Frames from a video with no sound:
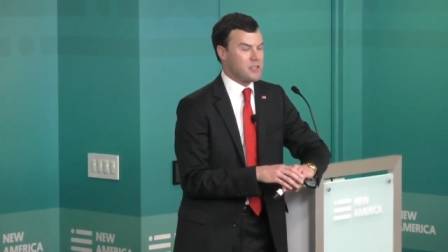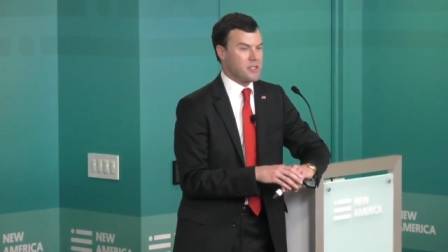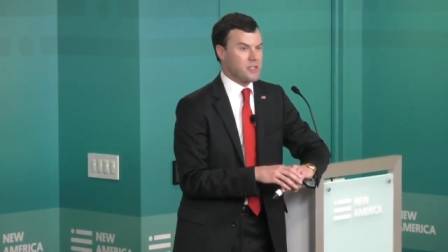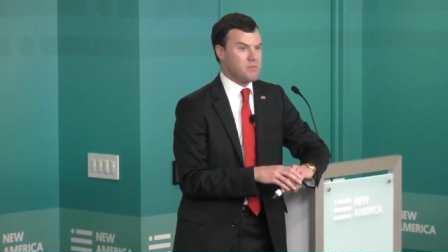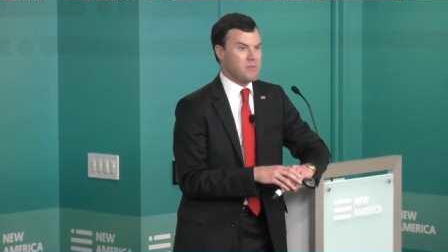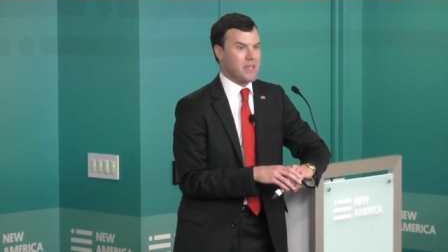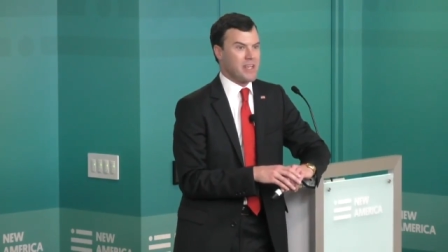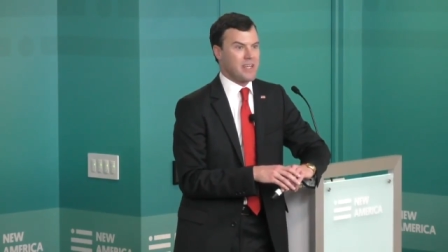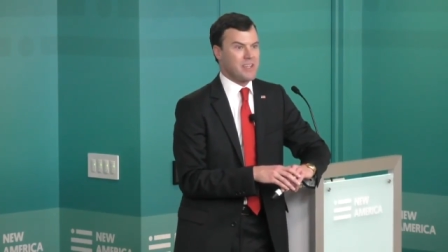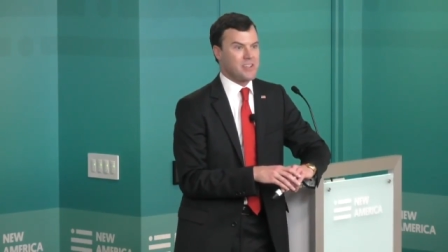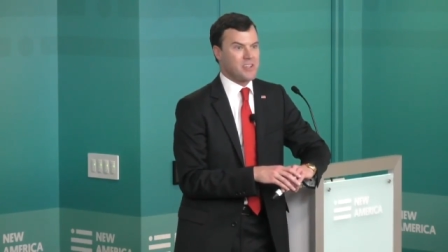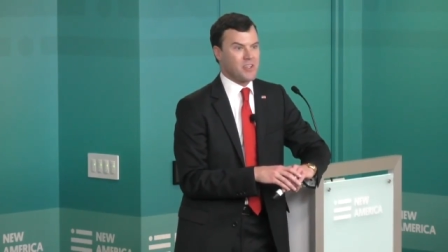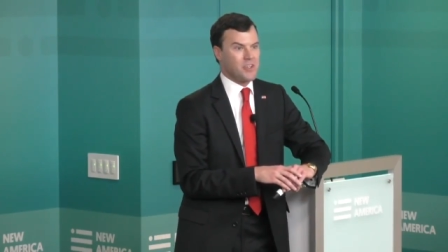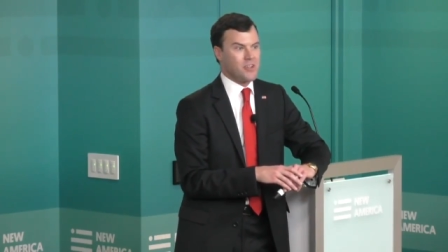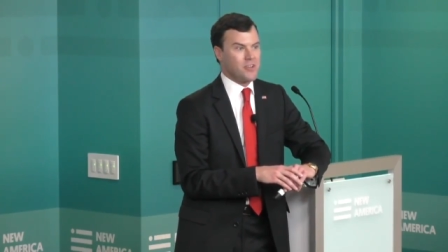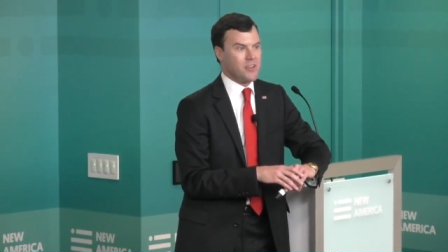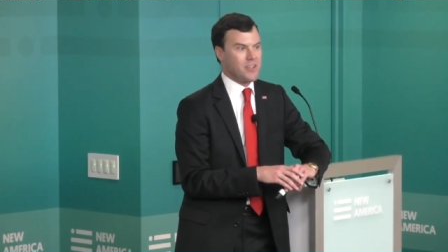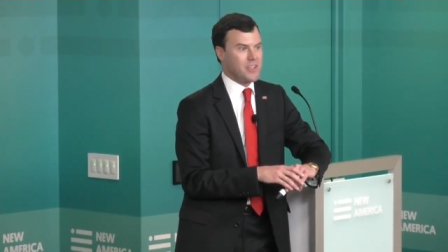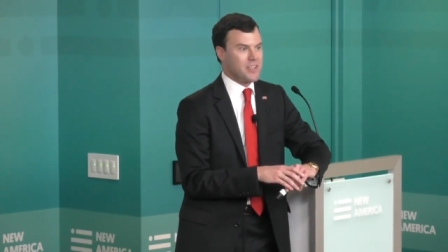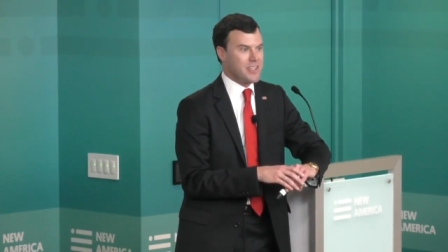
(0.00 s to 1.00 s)
just been
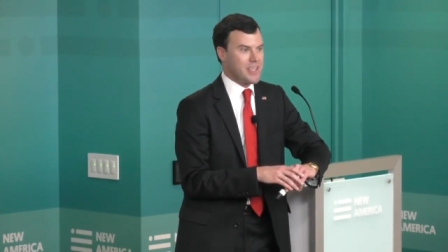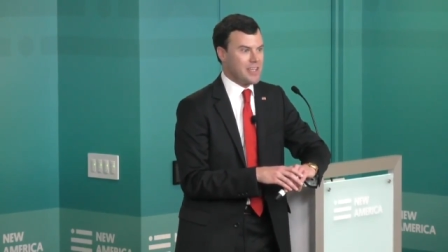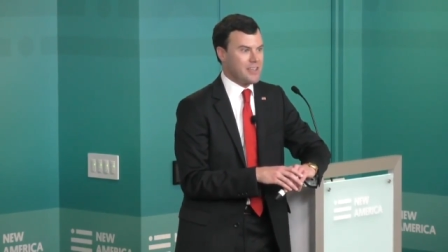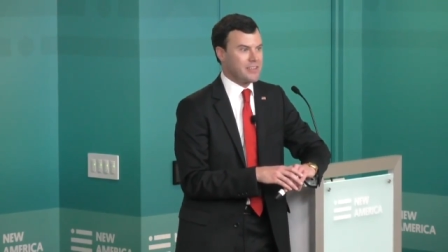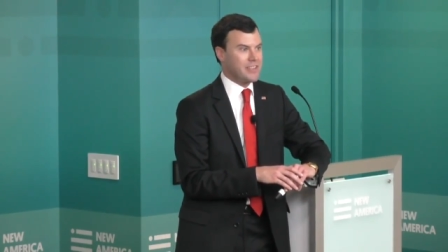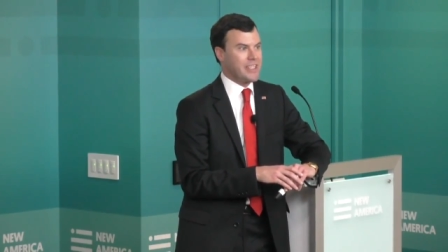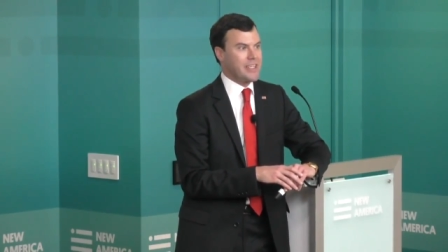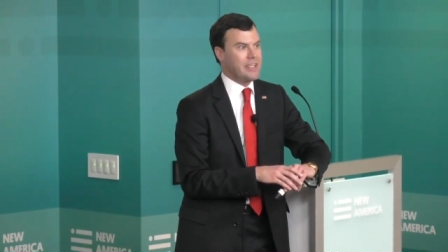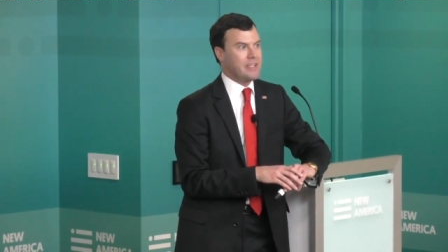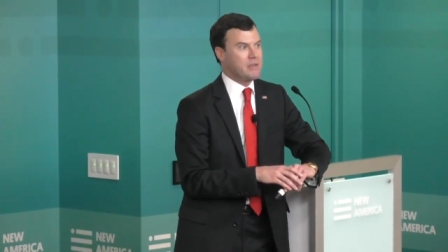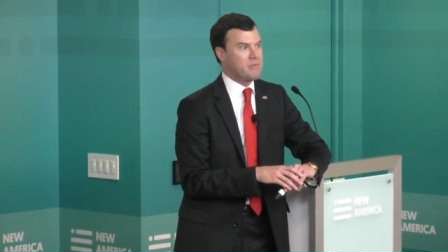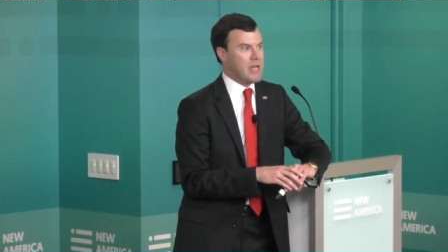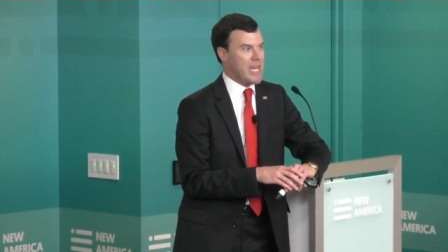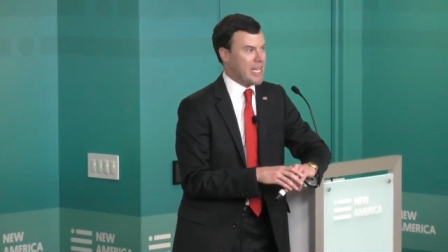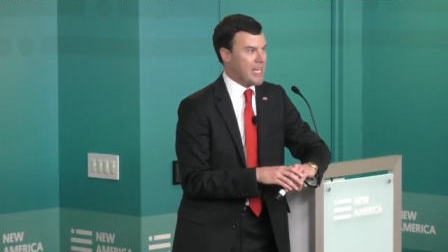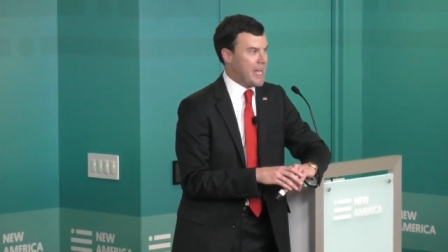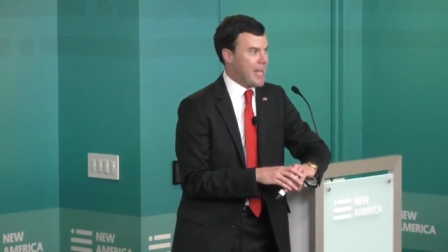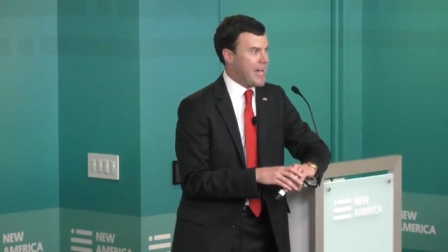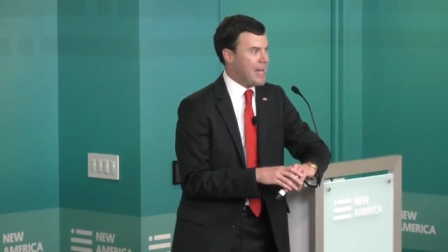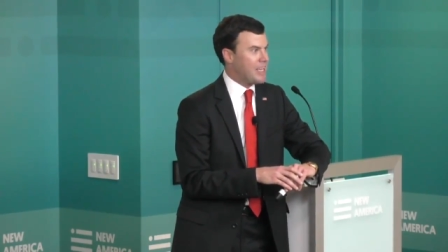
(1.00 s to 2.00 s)
executed in downtown
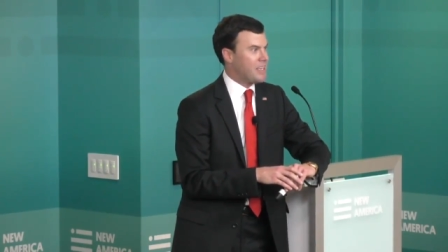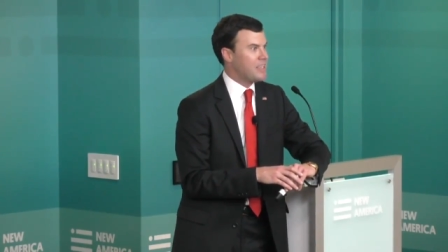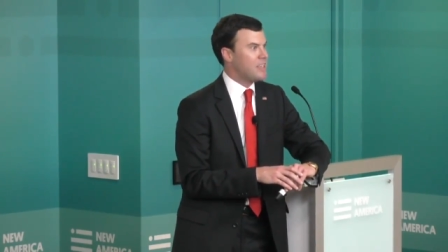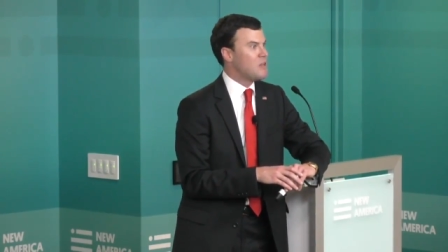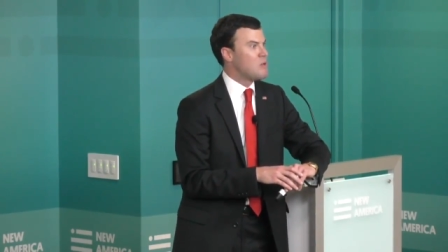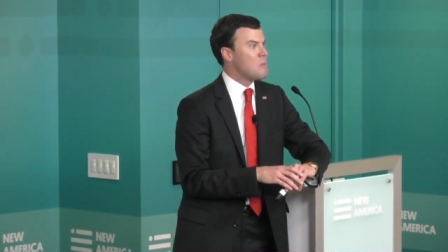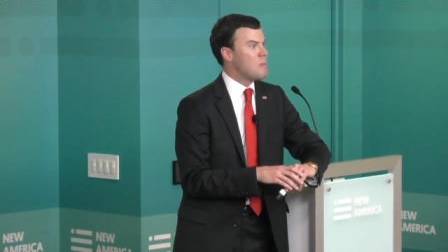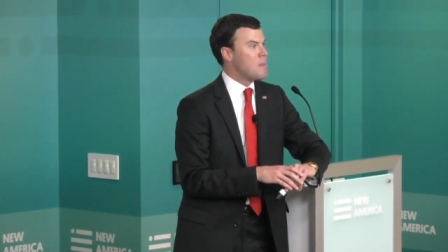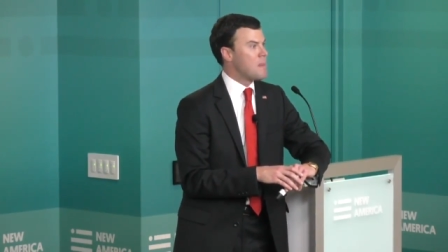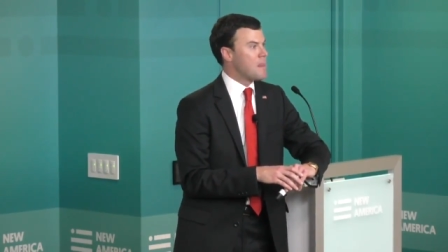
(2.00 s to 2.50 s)
Manhattan,